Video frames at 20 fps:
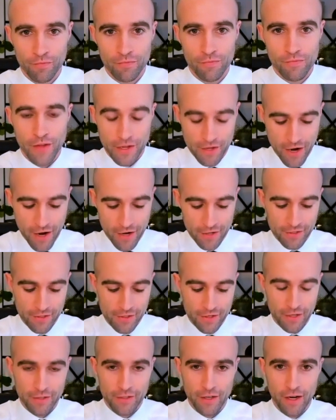It
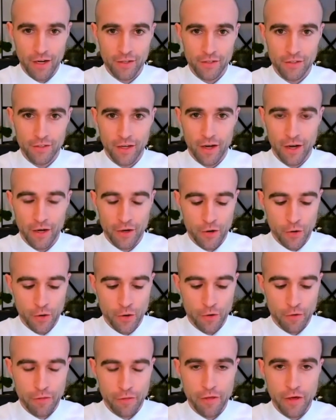does. It does. Yeah, I know
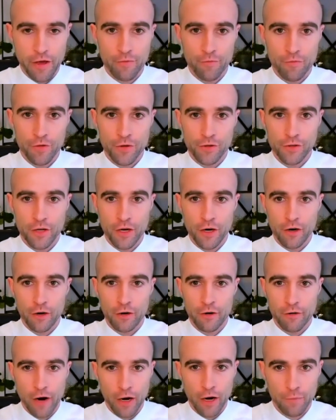your theme for this
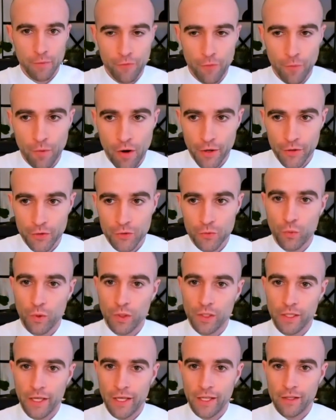year. Correct me if I'm wrong. It's
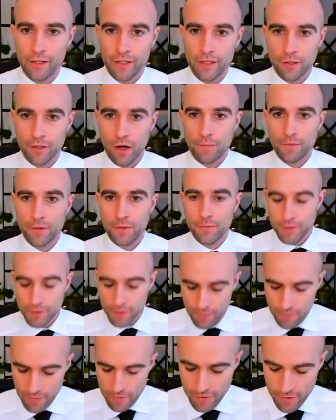relentless
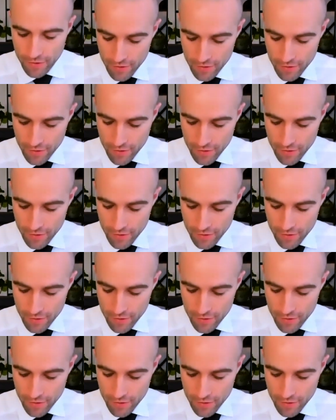optimism.